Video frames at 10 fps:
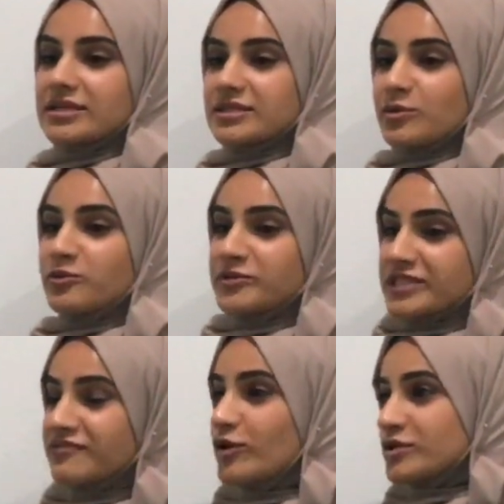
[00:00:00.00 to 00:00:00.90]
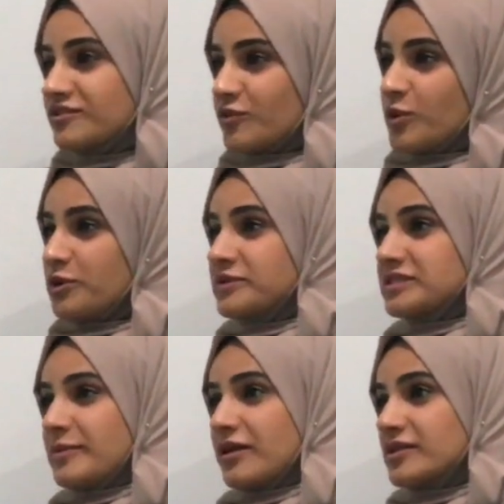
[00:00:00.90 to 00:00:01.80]
So we received lots of queries
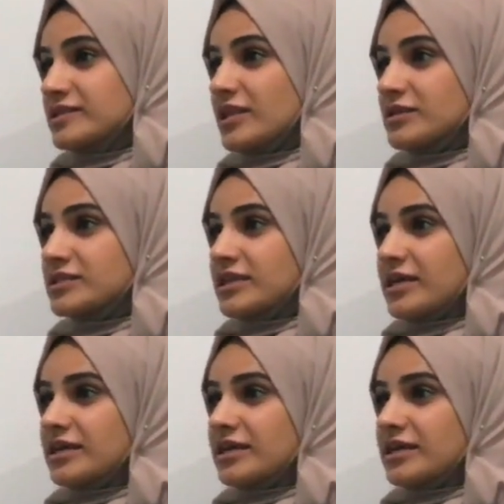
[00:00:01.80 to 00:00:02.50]
about this last year.